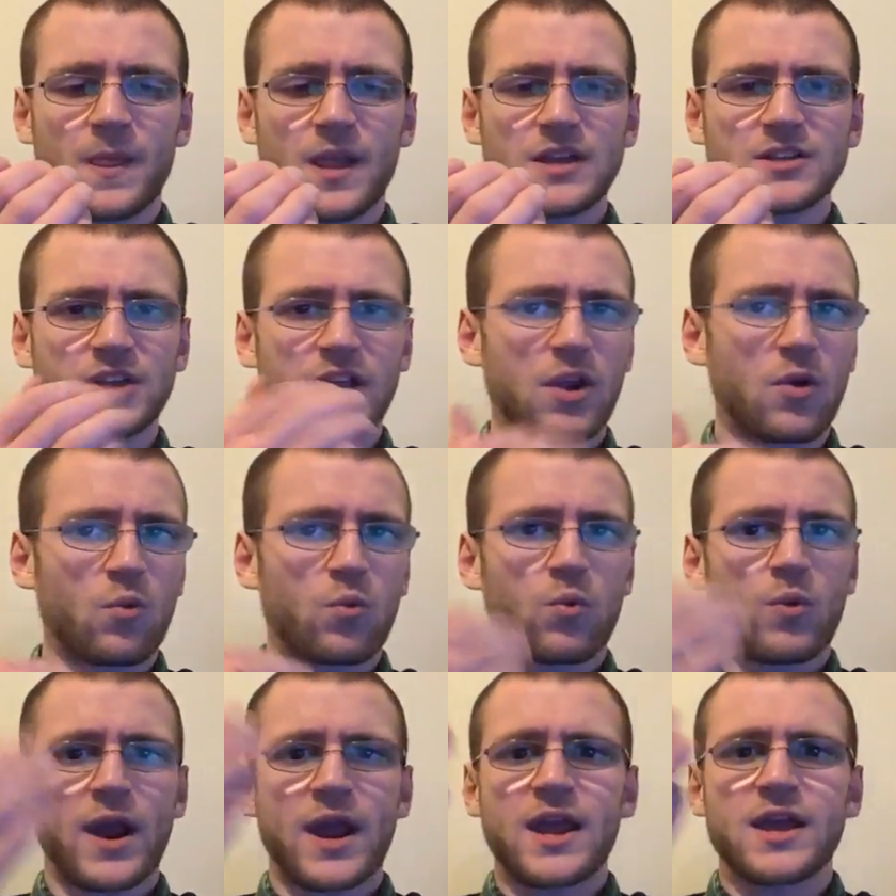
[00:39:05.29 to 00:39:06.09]
it's like a
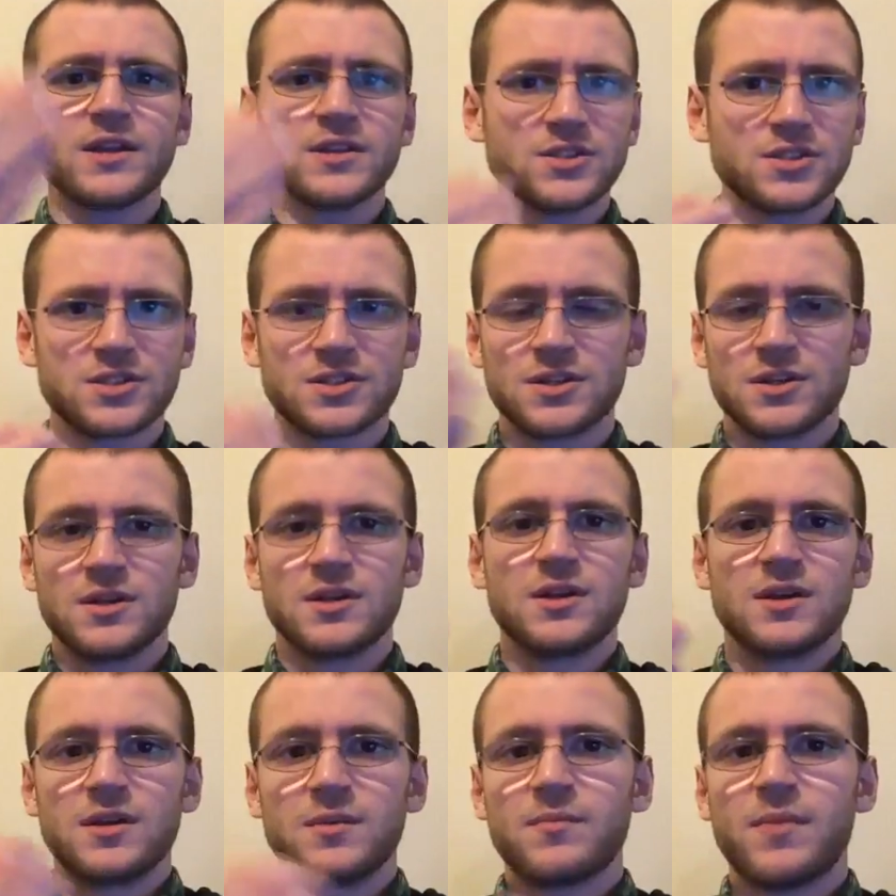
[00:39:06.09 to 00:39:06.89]
ranged
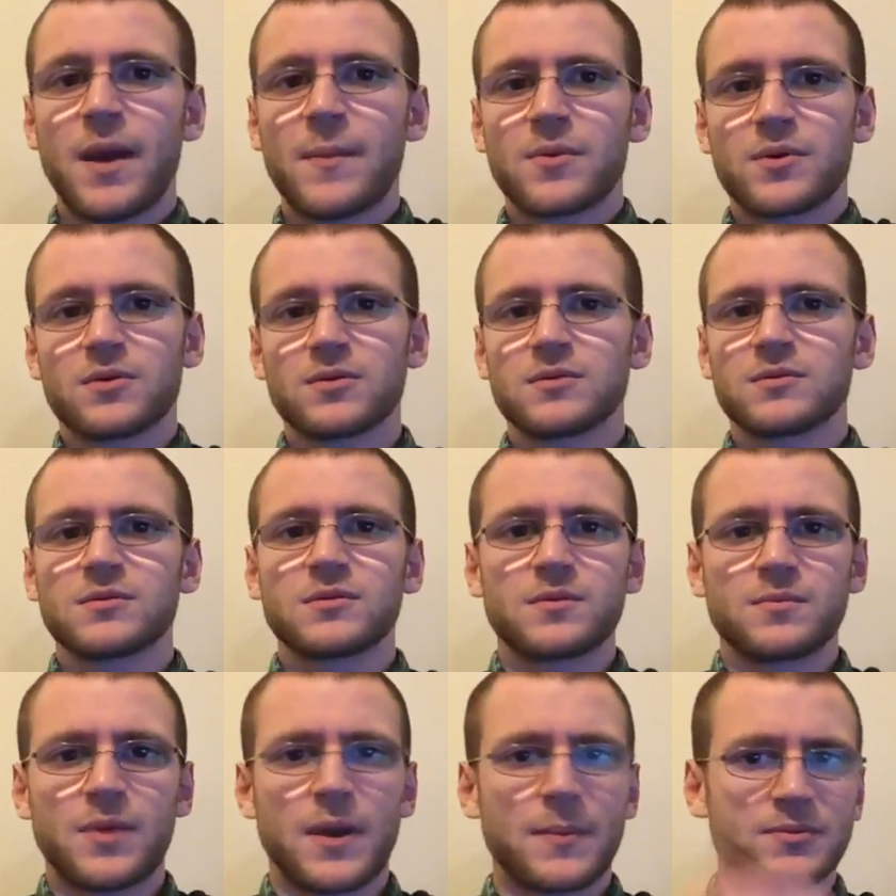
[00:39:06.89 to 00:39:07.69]
pepper
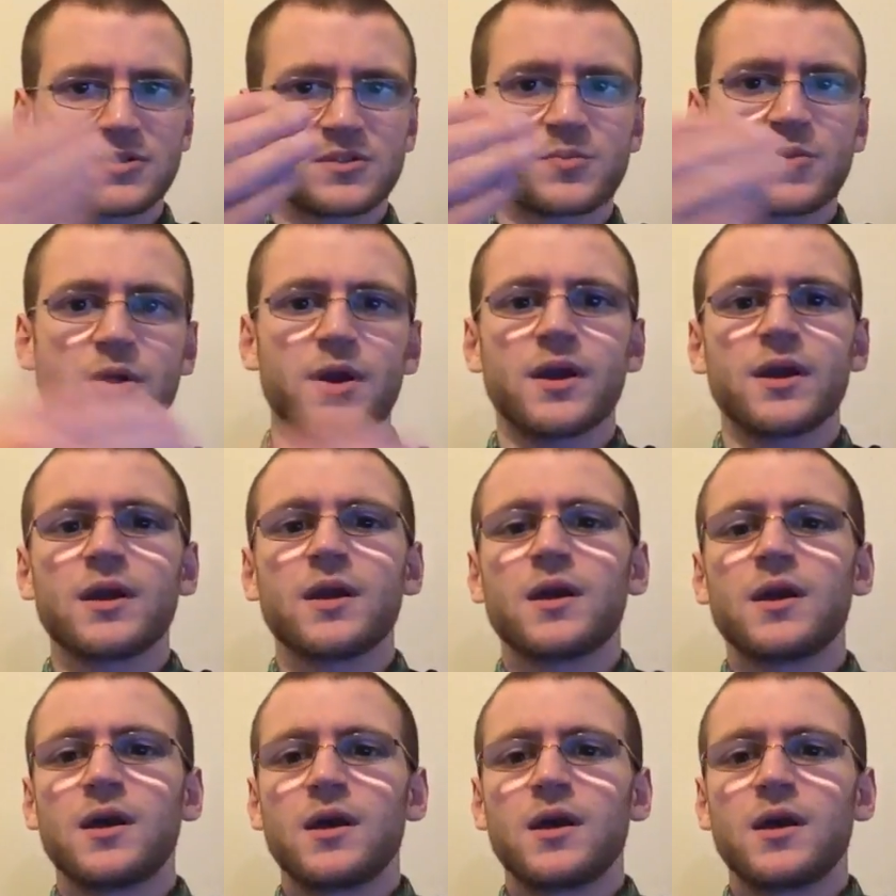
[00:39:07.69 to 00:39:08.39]
spray.